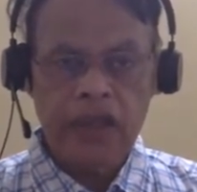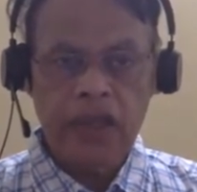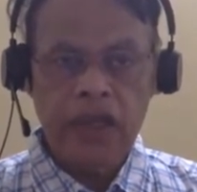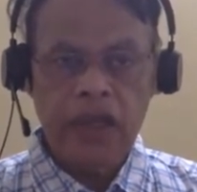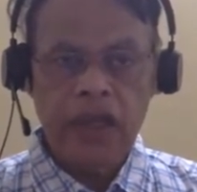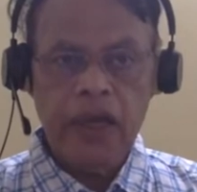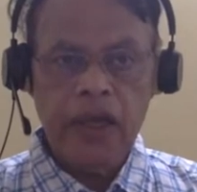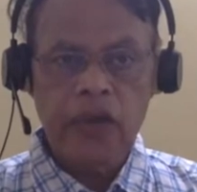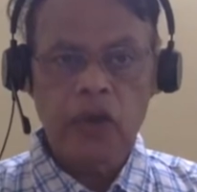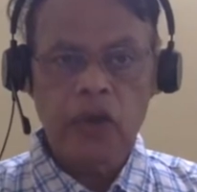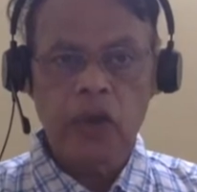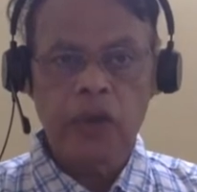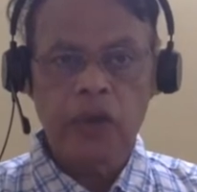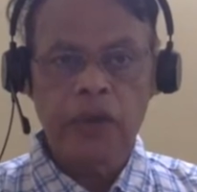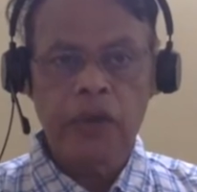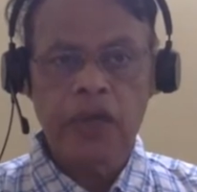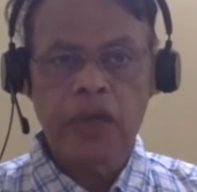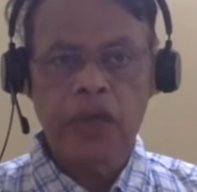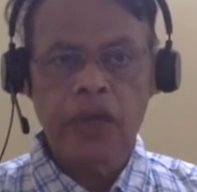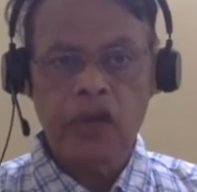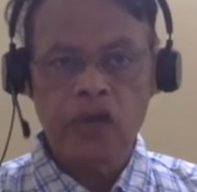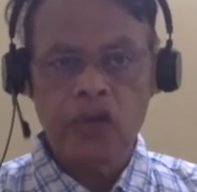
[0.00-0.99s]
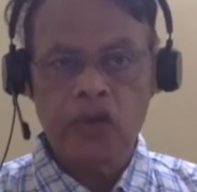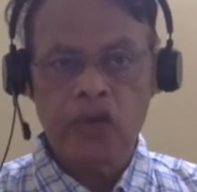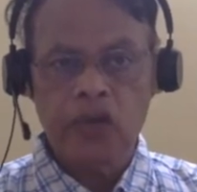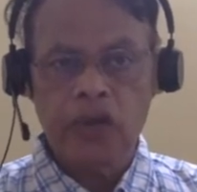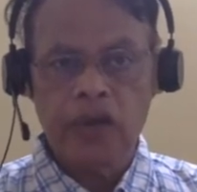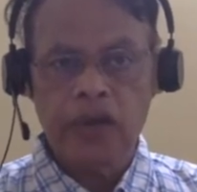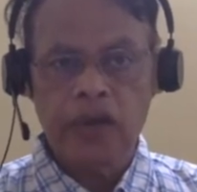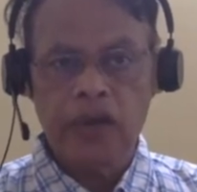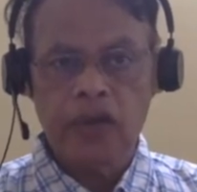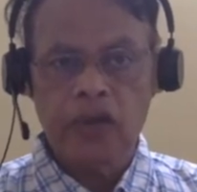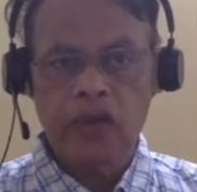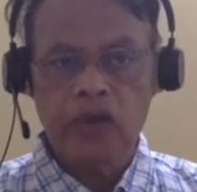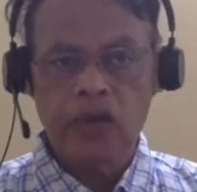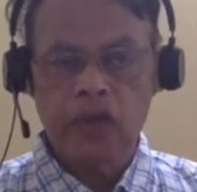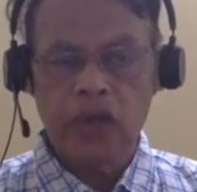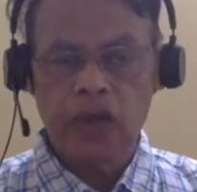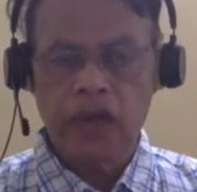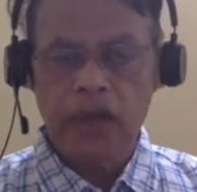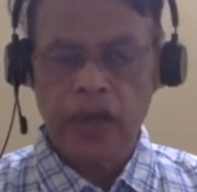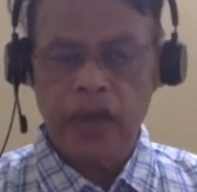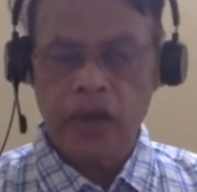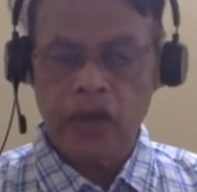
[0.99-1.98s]
it will be resonant
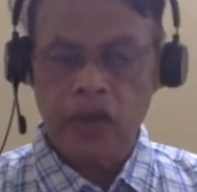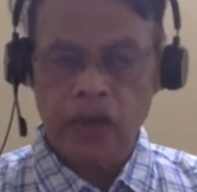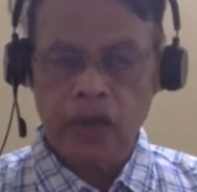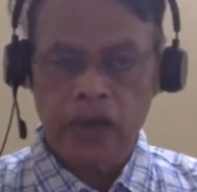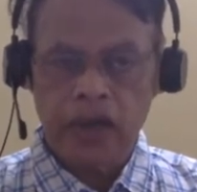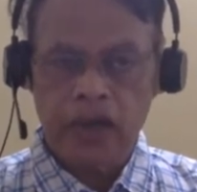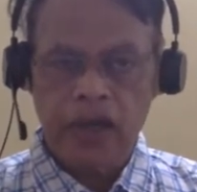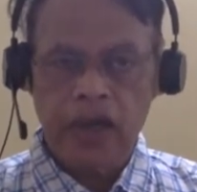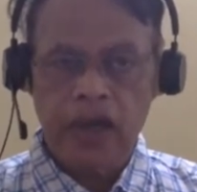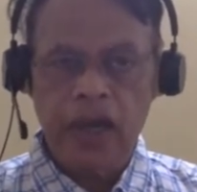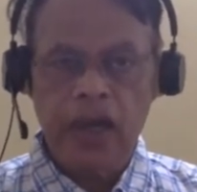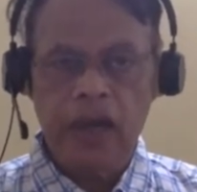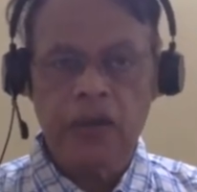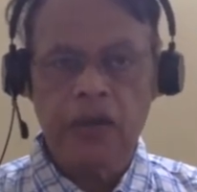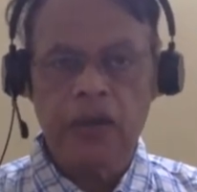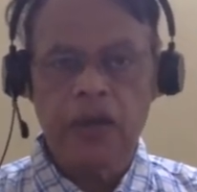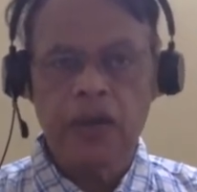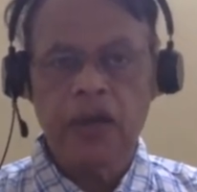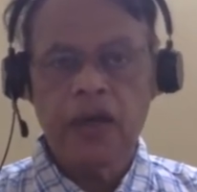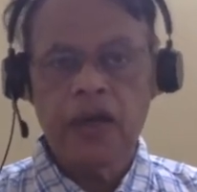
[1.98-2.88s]
in case of kidney and